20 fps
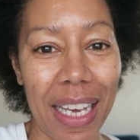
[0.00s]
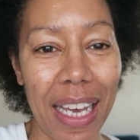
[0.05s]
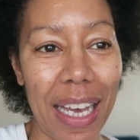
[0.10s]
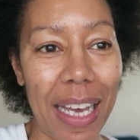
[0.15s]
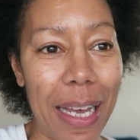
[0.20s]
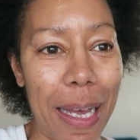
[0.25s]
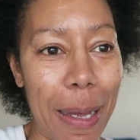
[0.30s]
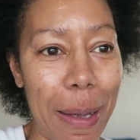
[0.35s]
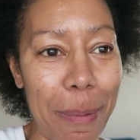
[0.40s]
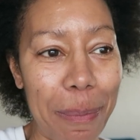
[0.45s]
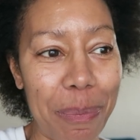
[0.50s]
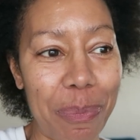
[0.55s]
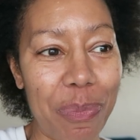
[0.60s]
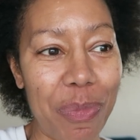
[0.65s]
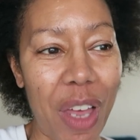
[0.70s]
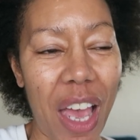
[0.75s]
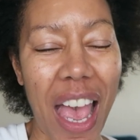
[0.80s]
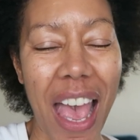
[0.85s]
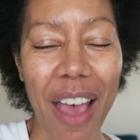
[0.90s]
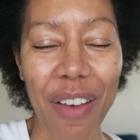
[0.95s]
I
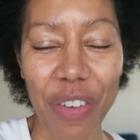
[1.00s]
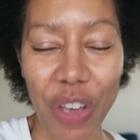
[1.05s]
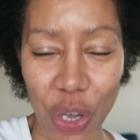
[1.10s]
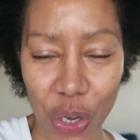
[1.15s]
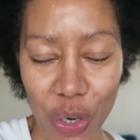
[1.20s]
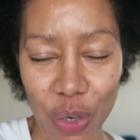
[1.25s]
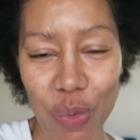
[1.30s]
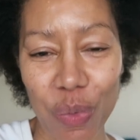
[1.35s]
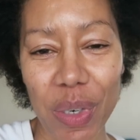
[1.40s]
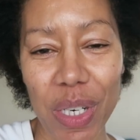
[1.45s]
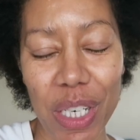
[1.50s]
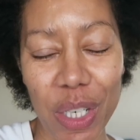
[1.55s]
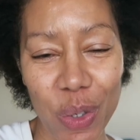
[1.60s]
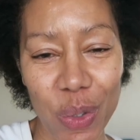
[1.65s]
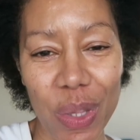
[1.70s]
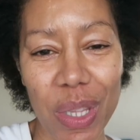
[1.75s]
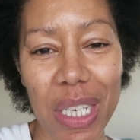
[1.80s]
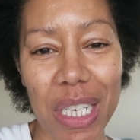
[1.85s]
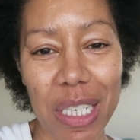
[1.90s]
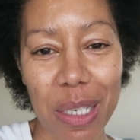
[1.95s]
have heard really
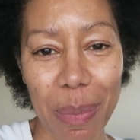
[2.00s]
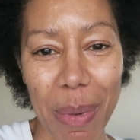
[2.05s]
good things